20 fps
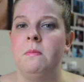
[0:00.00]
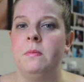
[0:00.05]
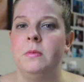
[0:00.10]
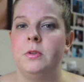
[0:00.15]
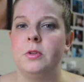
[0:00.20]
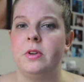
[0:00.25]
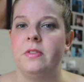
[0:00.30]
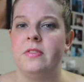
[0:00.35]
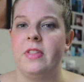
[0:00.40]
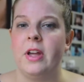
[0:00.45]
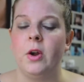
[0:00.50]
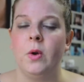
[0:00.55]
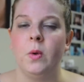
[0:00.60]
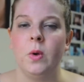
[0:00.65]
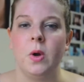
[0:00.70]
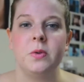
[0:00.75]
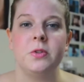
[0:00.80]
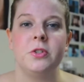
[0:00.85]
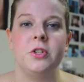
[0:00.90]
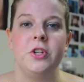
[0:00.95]
Sort of that
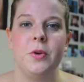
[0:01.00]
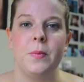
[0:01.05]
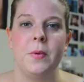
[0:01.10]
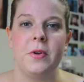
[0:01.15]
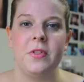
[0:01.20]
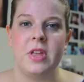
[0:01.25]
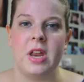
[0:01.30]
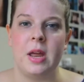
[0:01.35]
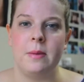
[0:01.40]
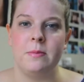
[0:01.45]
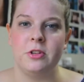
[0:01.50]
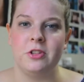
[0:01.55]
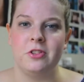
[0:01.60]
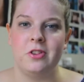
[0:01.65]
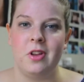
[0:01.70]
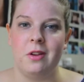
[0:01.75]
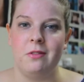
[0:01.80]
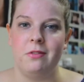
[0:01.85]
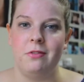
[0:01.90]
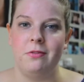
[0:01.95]
gross humor that I'm just
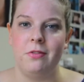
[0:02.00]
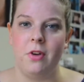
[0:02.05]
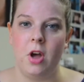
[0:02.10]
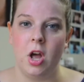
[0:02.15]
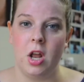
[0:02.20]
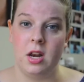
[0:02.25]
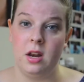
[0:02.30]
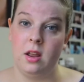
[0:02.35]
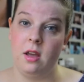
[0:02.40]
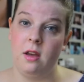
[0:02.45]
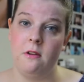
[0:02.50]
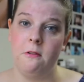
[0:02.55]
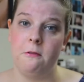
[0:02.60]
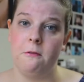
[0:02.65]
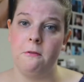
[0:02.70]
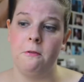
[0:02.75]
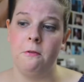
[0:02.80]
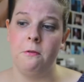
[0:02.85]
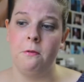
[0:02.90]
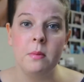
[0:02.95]
not fond of.
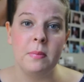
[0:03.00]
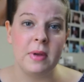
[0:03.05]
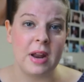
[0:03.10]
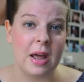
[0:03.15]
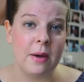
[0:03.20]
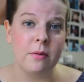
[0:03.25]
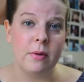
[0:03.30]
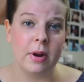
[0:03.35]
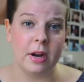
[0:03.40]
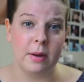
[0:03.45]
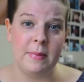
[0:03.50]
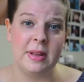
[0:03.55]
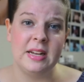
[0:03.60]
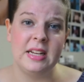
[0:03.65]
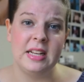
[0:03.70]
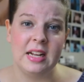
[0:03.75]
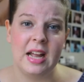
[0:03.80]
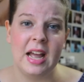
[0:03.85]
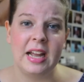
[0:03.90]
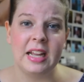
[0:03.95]
But I would recommend
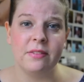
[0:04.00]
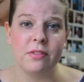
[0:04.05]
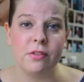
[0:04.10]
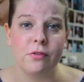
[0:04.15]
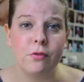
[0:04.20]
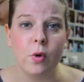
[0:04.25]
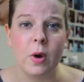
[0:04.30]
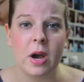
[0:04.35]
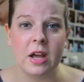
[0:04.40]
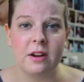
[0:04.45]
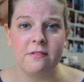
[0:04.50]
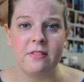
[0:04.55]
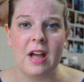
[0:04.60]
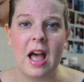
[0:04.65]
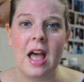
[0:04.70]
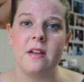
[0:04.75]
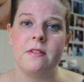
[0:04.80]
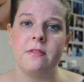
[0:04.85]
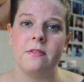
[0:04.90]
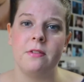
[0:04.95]
it. I give it 4 out of
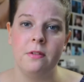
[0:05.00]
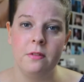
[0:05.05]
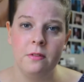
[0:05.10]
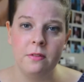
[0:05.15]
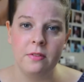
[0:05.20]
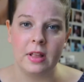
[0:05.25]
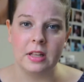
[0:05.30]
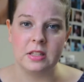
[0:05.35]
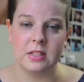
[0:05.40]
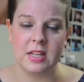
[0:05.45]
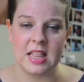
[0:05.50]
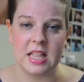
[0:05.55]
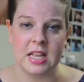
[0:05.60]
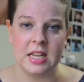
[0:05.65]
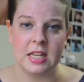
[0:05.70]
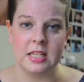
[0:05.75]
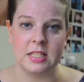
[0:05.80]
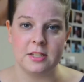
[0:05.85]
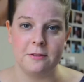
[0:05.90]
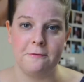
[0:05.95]
5. That's, I
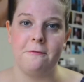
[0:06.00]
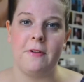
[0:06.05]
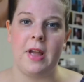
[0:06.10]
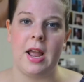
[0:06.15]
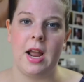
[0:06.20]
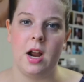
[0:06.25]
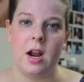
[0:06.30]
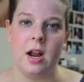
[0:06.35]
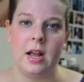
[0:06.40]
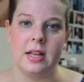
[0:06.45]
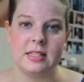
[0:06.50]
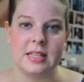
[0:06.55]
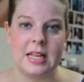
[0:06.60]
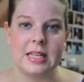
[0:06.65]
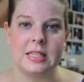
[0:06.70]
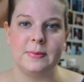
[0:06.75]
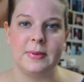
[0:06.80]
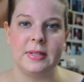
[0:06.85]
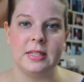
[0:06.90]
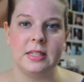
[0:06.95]
think, is a fair
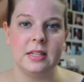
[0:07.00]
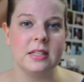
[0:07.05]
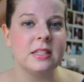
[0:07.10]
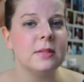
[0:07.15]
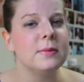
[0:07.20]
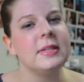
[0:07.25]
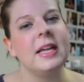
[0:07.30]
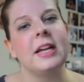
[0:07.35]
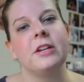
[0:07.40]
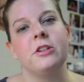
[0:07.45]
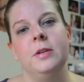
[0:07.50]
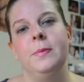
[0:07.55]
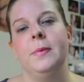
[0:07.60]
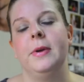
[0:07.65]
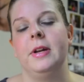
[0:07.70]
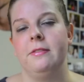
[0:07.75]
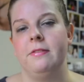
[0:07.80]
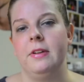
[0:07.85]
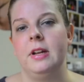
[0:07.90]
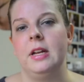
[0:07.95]
assessment, because it was actually
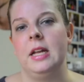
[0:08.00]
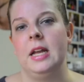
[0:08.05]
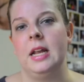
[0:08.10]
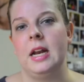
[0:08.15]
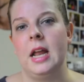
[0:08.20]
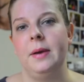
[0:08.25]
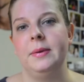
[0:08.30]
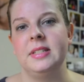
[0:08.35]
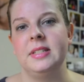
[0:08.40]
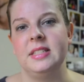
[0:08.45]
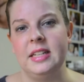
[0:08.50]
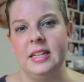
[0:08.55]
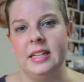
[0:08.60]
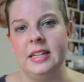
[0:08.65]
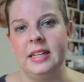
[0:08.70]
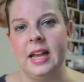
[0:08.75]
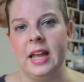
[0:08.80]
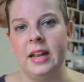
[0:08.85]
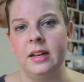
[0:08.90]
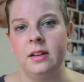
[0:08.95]
pretty funny and I see it
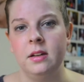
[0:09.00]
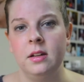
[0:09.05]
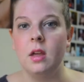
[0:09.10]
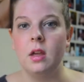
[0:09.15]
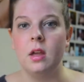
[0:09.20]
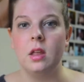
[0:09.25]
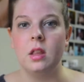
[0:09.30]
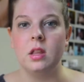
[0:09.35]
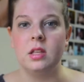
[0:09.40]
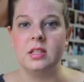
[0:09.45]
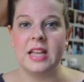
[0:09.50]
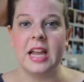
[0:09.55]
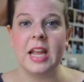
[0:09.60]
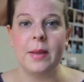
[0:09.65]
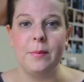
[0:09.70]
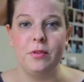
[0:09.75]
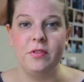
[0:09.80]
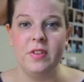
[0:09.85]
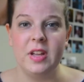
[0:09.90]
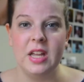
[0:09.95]
again. The
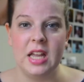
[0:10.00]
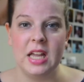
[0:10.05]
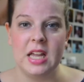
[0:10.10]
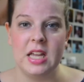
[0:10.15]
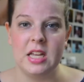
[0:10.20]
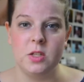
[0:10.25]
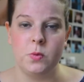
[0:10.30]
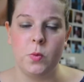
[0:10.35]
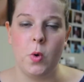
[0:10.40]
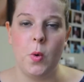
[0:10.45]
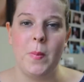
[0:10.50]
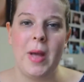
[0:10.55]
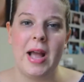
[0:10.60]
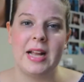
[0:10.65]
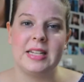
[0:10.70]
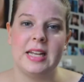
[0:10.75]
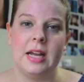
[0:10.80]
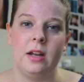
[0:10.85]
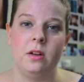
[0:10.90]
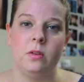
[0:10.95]
second movie is Won't
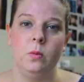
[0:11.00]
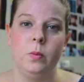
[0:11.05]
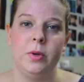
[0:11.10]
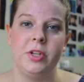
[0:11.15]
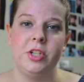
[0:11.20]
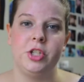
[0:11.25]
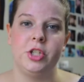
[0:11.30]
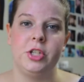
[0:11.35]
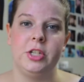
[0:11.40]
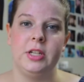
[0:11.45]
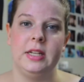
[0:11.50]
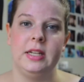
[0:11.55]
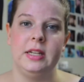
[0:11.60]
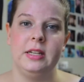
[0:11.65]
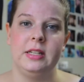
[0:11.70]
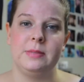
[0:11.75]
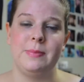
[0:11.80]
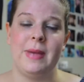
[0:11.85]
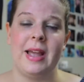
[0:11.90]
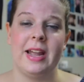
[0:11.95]
Back Down, which
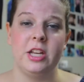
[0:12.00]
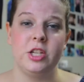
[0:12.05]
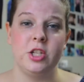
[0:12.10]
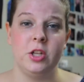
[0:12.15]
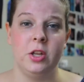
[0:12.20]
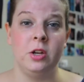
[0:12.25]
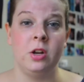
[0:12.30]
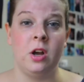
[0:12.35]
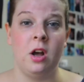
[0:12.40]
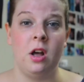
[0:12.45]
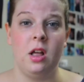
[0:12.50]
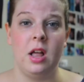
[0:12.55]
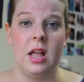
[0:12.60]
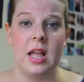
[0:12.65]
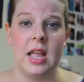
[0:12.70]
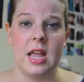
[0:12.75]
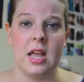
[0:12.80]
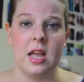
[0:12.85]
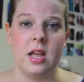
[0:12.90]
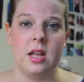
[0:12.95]
is Maggie Gyllenhaal
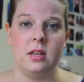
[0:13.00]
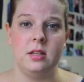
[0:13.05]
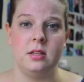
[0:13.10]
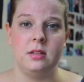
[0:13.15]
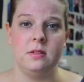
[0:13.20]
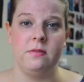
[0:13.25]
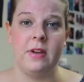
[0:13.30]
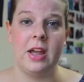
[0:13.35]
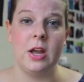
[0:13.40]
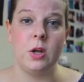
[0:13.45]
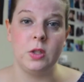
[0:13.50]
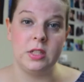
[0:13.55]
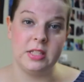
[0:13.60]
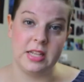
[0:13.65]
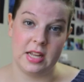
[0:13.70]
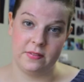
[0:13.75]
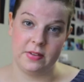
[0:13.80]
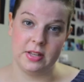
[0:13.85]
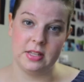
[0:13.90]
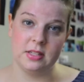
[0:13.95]
and Viola
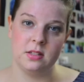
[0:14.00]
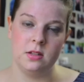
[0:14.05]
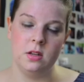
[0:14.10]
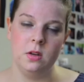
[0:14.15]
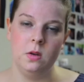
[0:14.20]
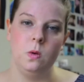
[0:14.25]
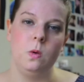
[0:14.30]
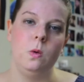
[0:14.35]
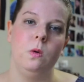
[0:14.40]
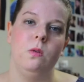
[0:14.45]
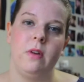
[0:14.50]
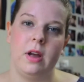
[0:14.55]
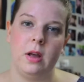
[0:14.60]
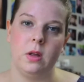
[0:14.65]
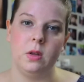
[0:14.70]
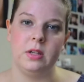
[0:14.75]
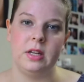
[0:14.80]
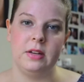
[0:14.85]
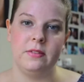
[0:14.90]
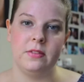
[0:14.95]
Davis, who
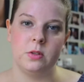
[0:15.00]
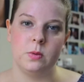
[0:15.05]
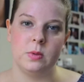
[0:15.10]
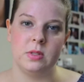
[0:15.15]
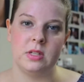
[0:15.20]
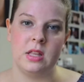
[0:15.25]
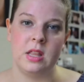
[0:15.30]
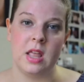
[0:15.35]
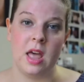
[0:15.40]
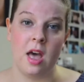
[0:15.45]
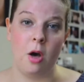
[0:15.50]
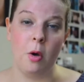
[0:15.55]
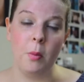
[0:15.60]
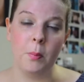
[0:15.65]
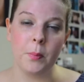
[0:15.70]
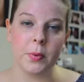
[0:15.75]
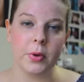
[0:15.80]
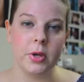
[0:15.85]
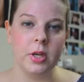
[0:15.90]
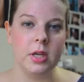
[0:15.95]
Viola Davis was in The Help,
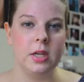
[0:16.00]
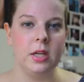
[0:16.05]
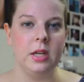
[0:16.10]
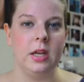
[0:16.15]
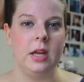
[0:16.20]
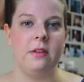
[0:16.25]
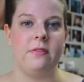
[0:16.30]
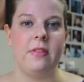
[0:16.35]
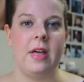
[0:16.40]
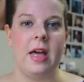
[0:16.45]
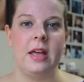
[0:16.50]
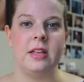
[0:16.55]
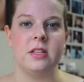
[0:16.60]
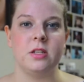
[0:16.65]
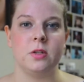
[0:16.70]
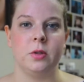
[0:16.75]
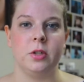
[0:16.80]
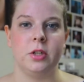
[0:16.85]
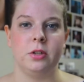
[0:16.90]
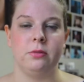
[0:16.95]
if that is
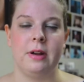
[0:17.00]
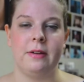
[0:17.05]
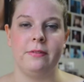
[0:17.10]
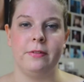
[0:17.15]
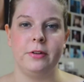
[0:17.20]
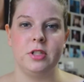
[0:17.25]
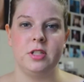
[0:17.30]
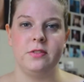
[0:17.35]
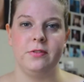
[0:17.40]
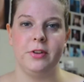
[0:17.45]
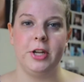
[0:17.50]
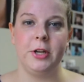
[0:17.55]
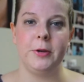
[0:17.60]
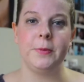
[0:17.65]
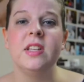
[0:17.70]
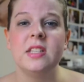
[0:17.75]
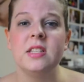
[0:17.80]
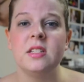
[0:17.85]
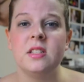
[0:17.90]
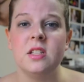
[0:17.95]
a good reference for you.
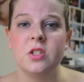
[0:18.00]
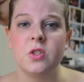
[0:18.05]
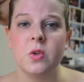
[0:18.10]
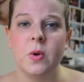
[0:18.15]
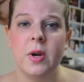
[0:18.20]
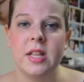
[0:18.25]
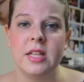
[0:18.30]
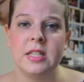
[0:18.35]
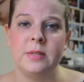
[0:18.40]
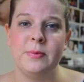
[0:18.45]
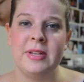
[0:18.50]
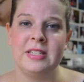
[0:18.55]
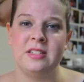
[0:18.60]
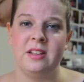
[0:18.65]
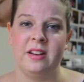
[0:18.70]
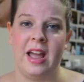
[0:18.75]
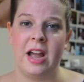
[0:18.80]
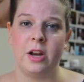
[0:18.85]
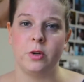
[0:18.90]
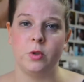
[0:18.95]
This is the story that's based
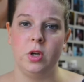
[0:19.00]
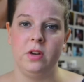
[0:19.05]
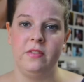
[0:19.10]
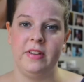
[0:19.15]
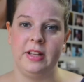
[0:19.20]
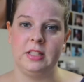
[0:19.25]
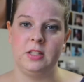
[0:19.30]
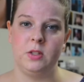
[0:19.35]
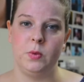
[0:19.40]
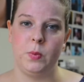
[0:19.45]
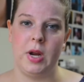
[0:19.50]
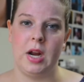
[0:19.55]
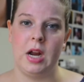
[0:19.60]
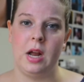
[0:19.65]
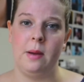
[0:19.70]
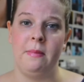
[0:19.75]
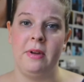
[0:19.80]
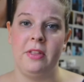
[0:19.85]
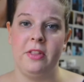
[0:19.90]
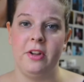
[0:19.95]
on actual events where
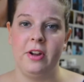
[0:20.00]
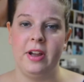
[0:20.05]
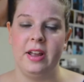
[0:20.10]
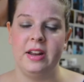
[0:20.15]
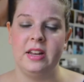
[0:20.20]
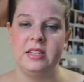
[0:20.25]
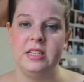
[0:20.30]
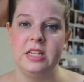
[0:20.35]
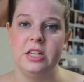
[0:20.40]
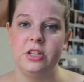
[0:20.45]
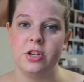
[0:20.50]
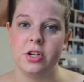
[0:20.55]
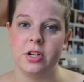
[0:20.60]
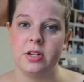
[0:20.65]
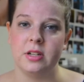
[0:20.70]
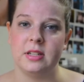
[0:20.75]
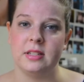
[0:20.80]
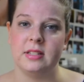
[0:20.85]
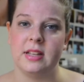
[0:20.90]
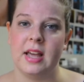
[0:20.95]
a mother and a
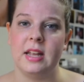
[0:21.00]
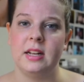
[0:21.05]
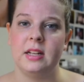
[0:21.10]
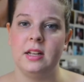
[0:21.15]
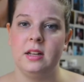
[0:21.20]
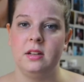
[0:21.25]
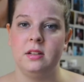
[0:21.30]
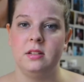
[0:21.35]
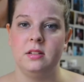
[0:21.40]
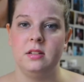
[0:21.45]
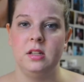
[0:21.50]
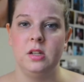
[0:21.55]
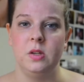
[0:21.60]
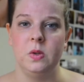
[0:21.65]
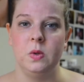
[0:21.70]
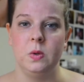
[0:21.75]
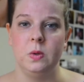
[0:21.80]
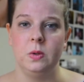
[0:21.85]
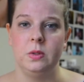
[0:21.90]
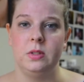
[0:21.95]
teacher decided
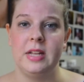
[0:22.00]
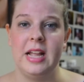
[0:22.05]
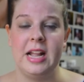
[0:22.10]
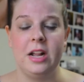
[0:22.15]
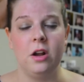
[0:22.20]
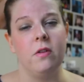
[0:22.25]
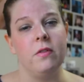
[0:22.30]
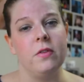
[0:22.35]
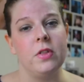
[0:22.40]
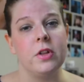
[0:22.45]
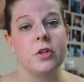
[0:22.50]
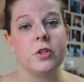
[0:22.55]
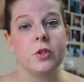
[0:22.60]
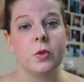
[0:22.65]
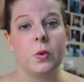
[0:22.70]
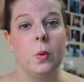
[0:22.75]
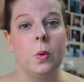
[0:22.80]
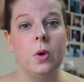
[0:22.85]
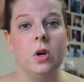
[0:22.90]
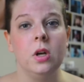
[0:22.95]
to take over their
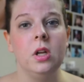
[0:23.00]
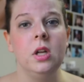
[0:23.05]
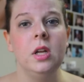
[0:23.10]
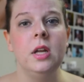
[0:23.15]
school